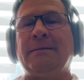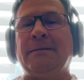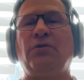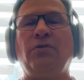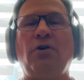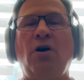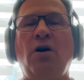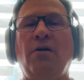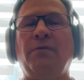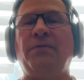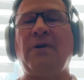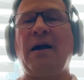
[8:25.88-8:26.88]
Turn
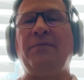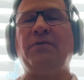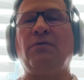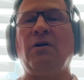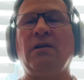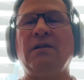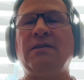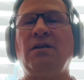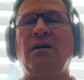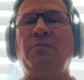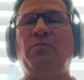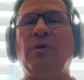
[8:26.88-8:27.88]
off, after all, is
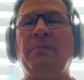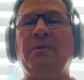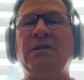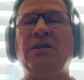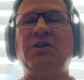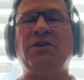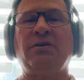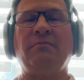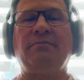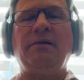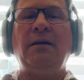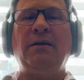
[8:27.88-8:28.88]
not a
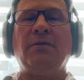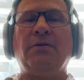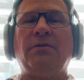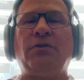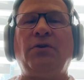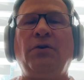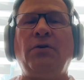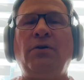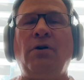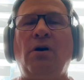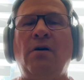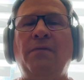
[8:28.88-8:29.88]
preposition. Either
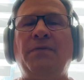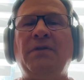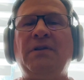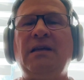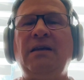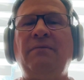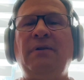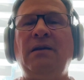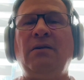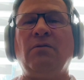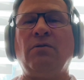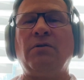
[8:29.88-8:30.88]
turn off the
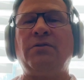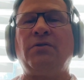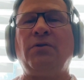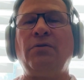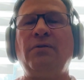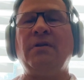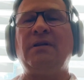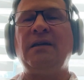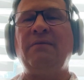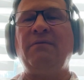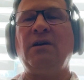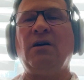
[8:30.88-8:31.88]
TV or turn the
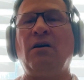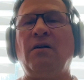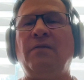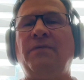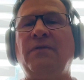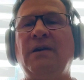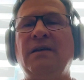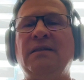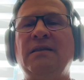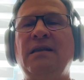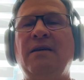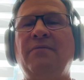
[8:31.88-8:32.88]
TV off
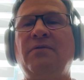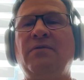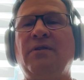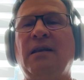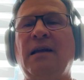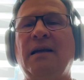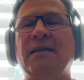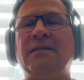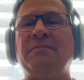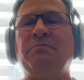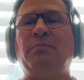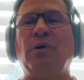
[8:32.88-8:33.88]
is
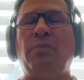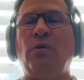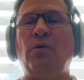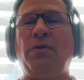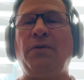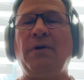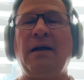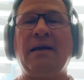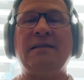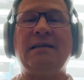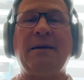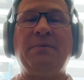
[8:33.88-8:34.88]
nevertheless both
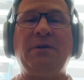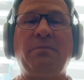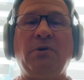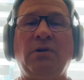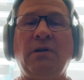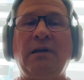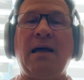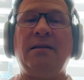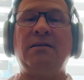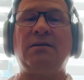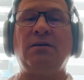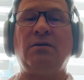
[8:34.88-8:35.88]
acceptable.
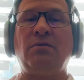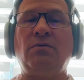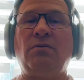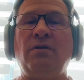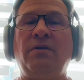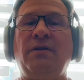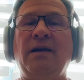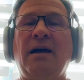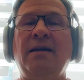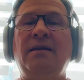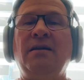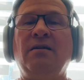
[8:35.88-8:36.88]
And so the
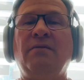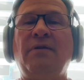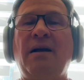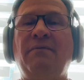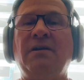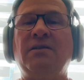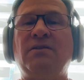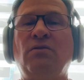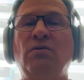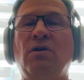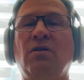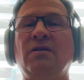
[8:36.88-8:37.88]
idea of having
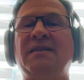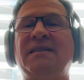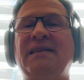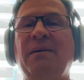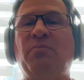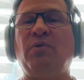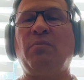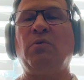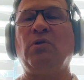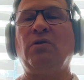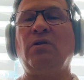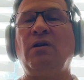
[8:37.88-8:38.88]
so-called
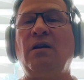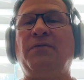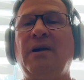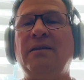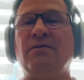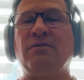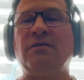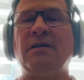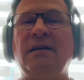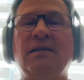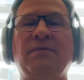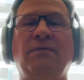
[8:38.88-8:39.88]
separable phrasals
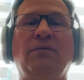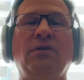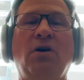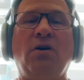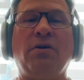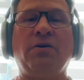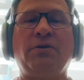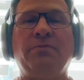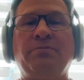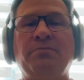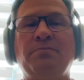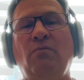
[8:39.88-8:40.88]
is flawed.
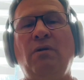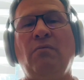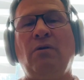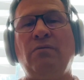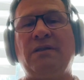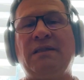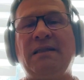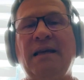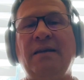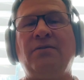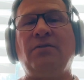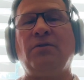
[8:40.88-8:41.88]
We won't
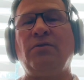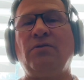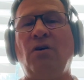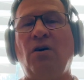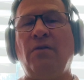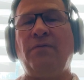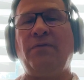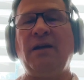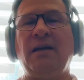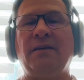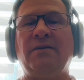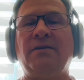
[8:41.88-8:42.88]
say turn off
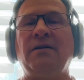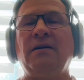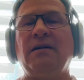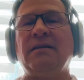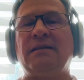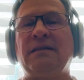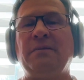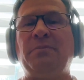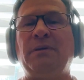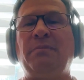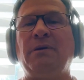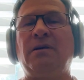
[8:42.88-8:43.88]
it
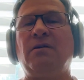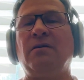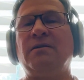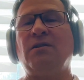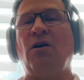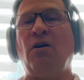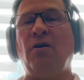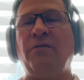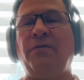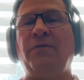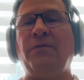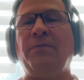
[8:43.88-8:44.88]
simply because
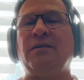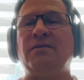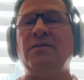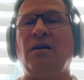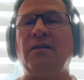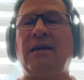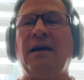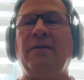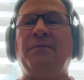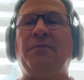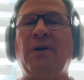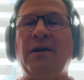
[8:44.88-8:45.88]
off does not
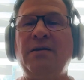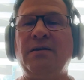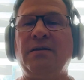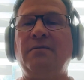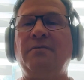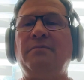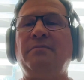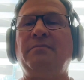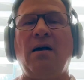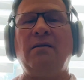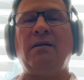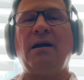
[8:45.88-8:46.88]
get fronted.
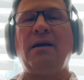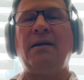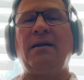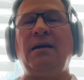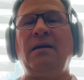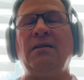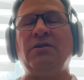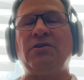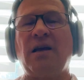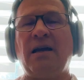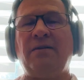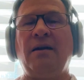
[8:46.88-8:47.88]
Unlike
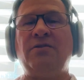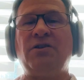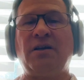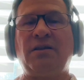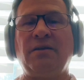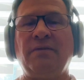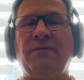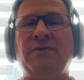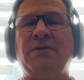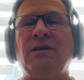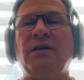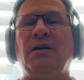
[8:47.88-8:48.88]
English
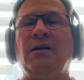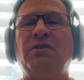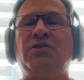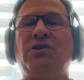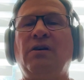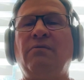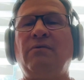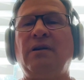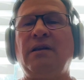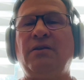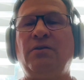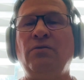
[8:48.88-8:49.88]
adjectives, which
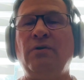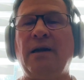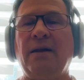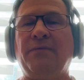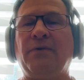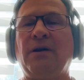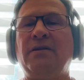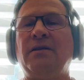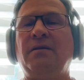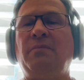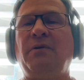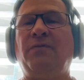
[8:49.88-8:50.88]
generally do get
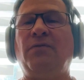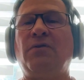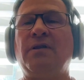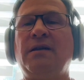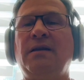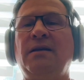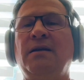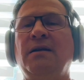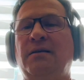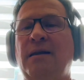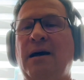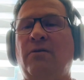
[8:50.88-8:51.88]
fronted before the
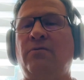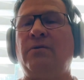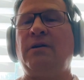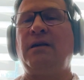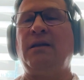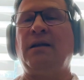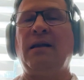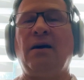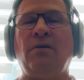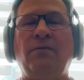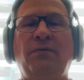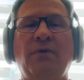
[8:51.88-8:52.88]
noun in a
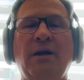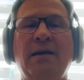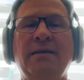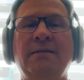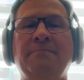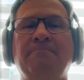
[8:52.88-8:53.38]
noun phrase,